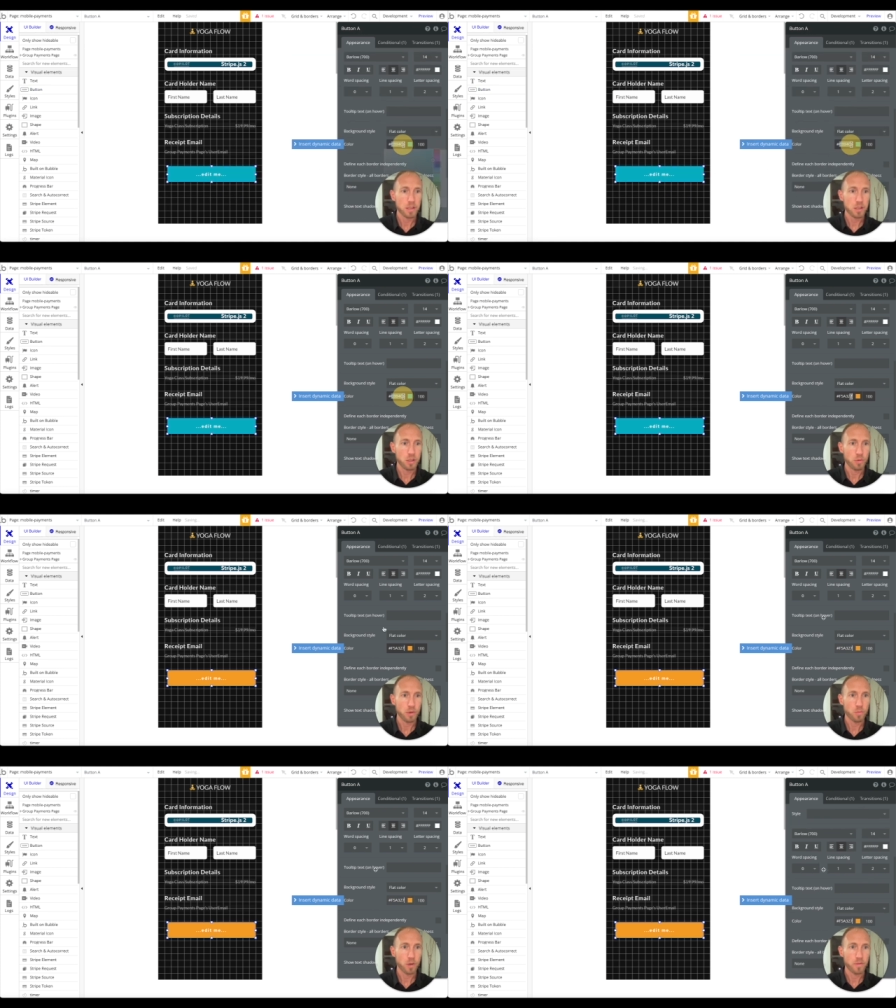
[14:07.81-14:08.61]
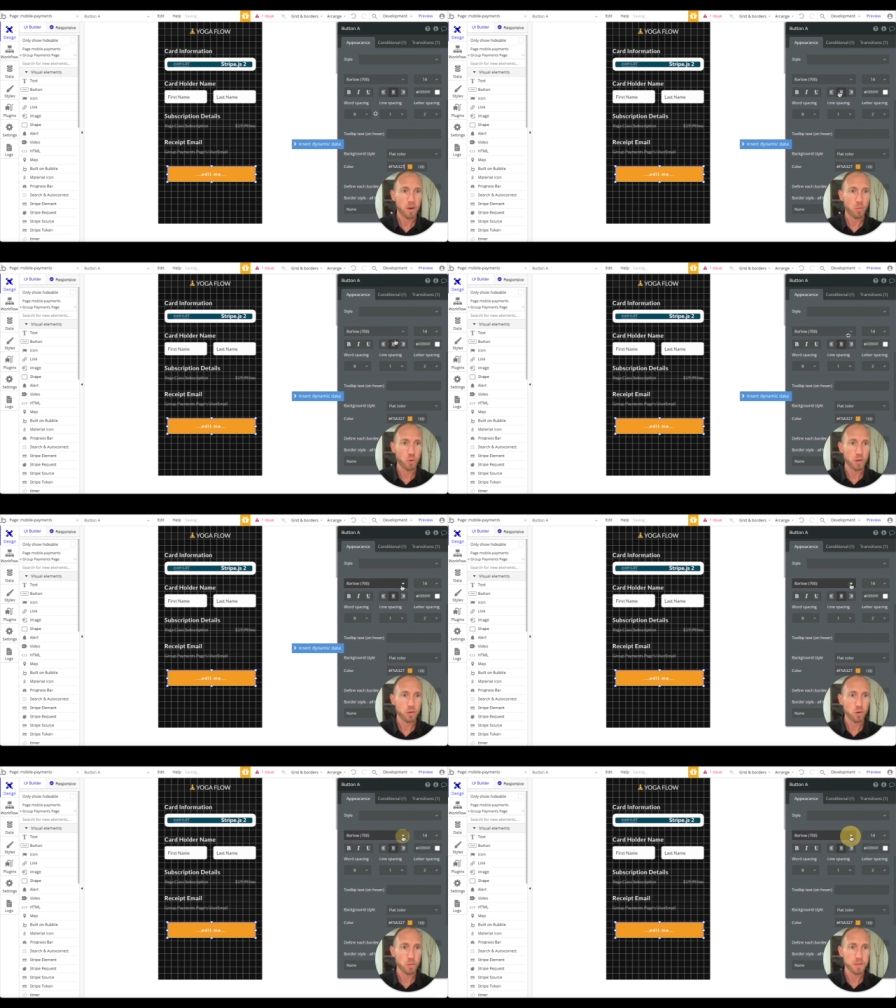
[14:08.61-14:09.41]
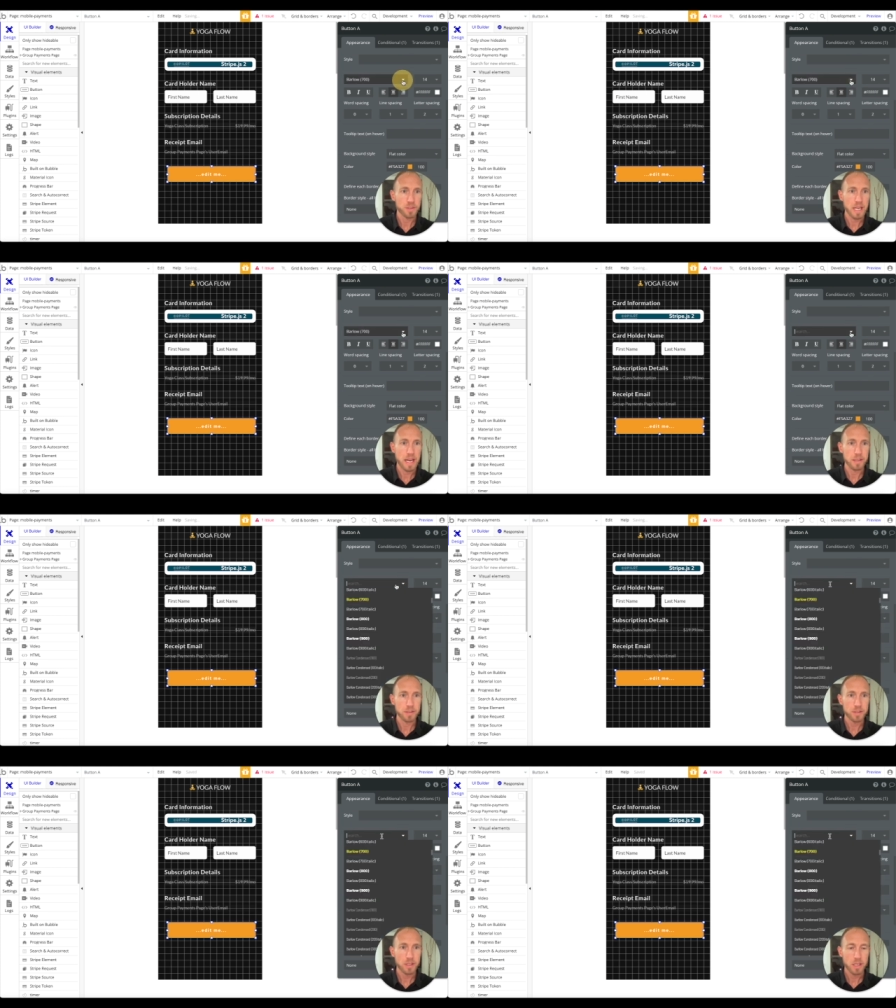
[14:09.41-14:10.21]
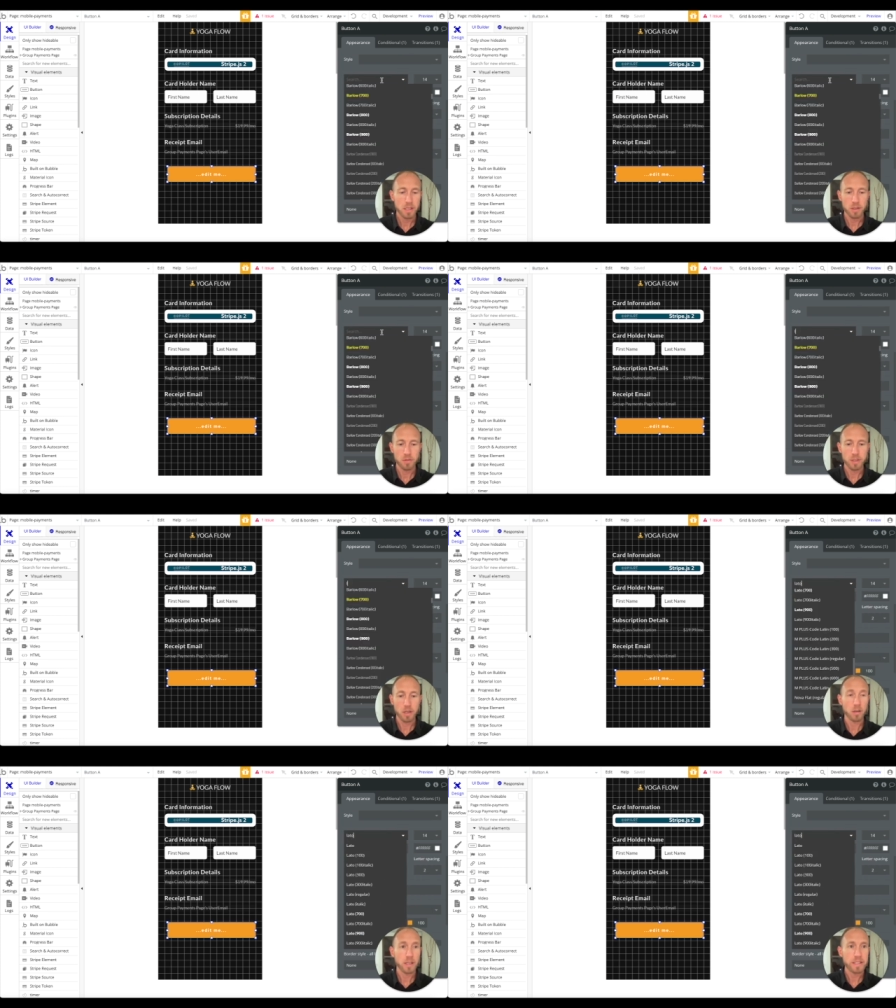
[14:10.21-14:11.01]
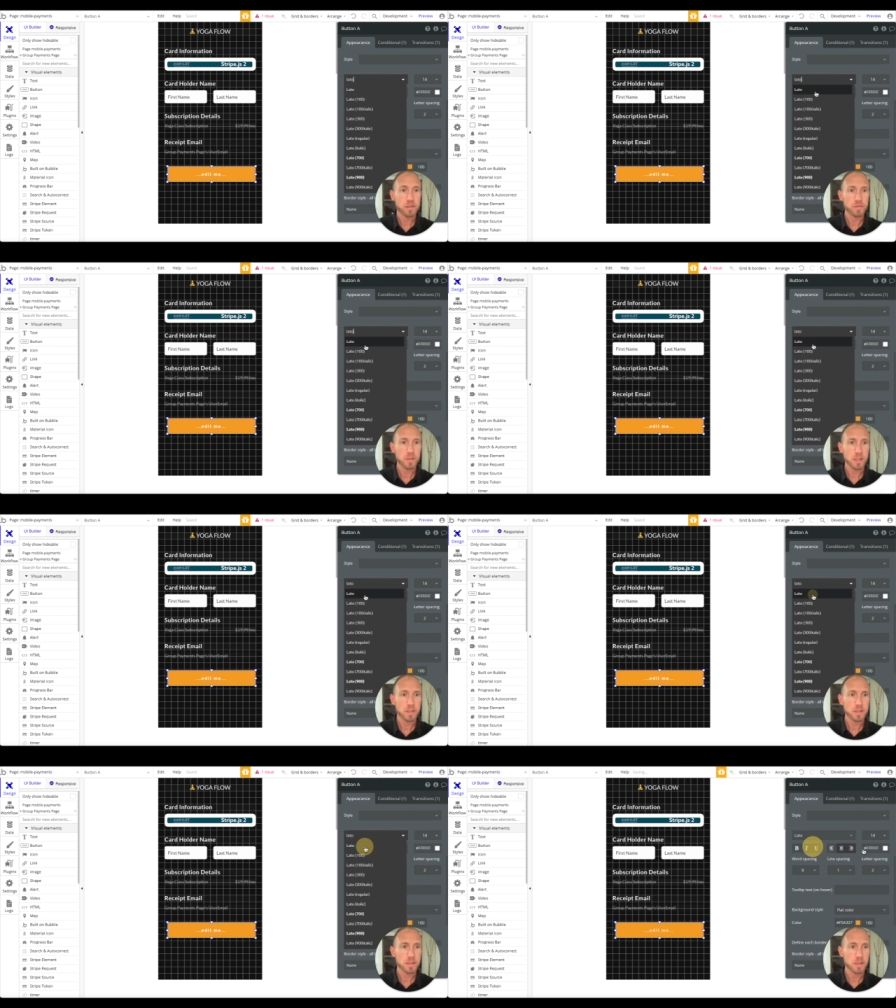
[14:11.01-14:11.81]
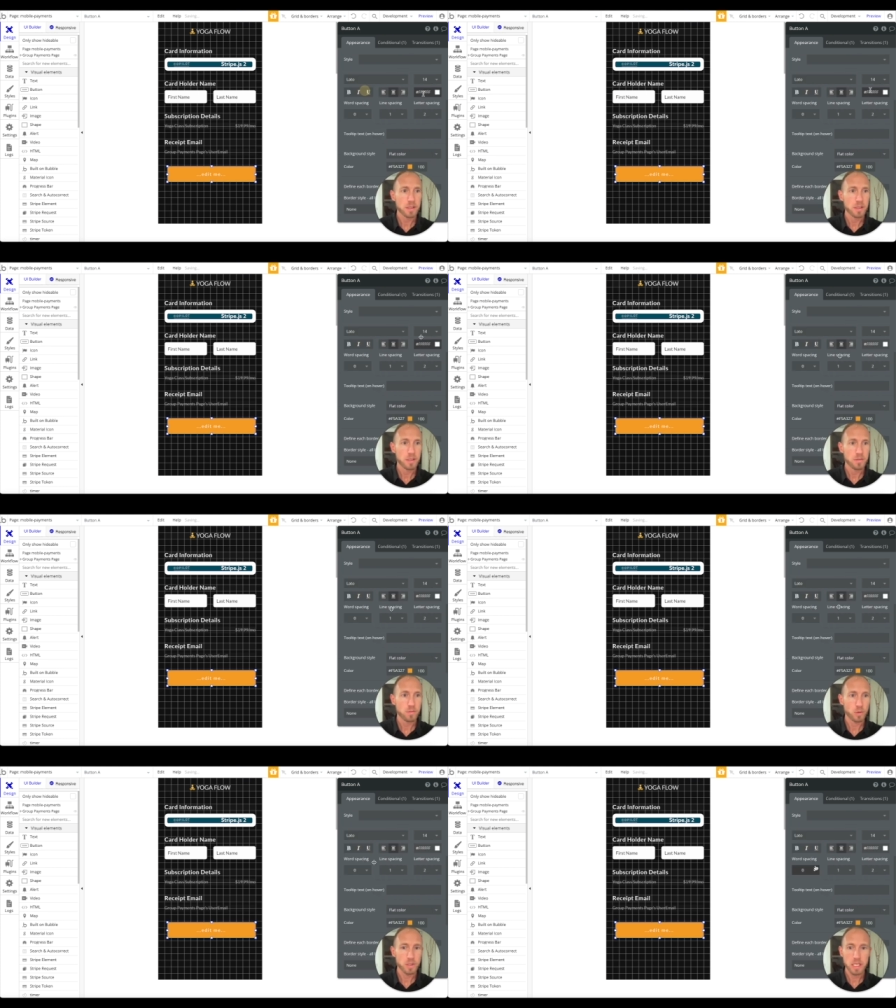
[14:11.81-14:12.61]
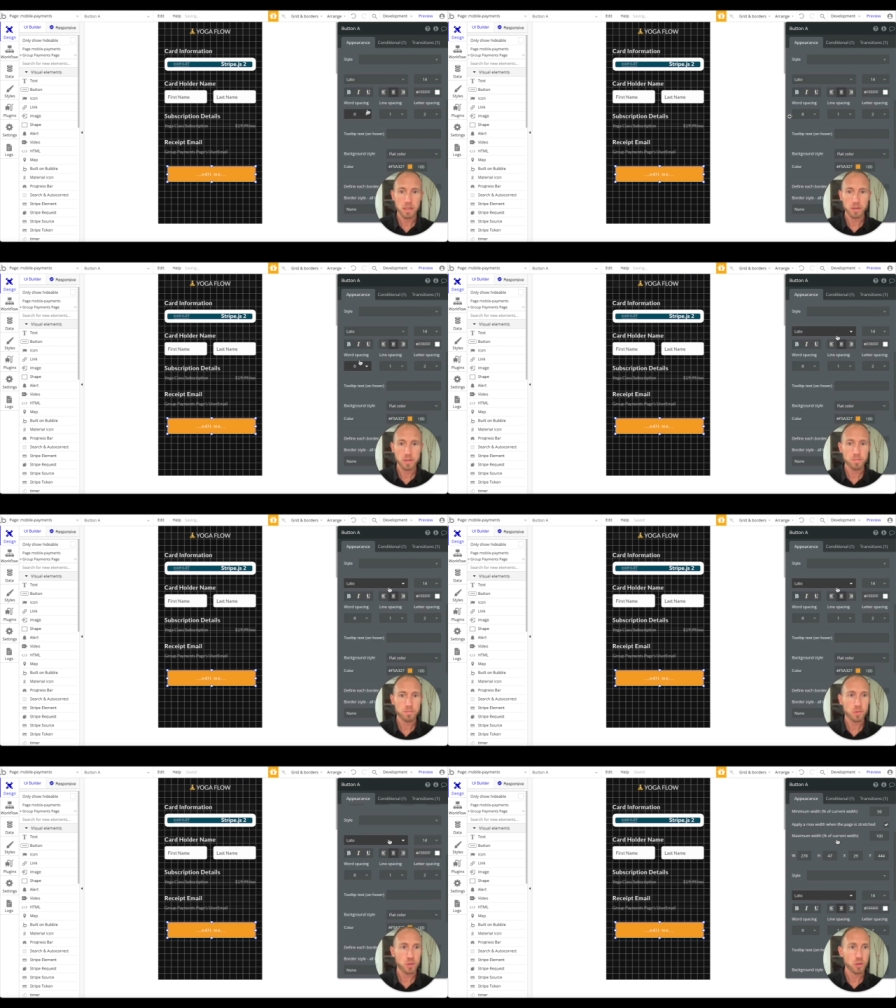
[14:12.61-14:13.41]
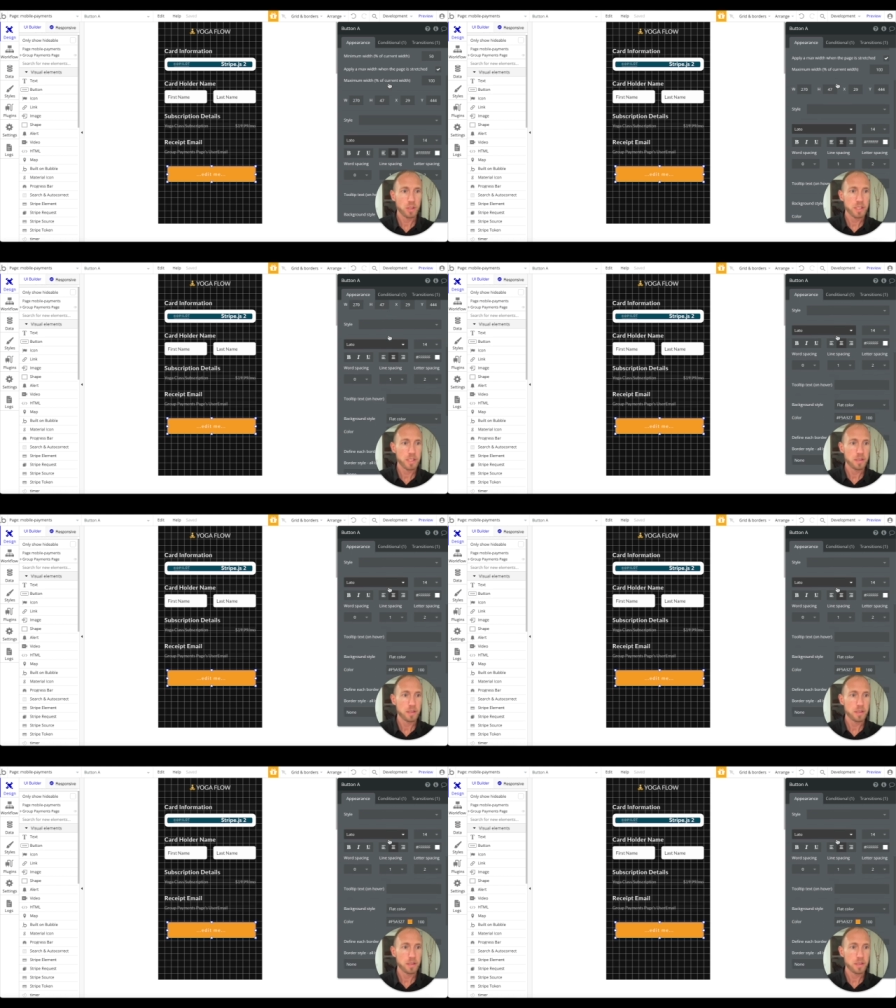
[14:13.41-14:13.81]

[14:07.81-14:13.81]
you know, with one of our more normal styles using our Lato font. 14 looks good.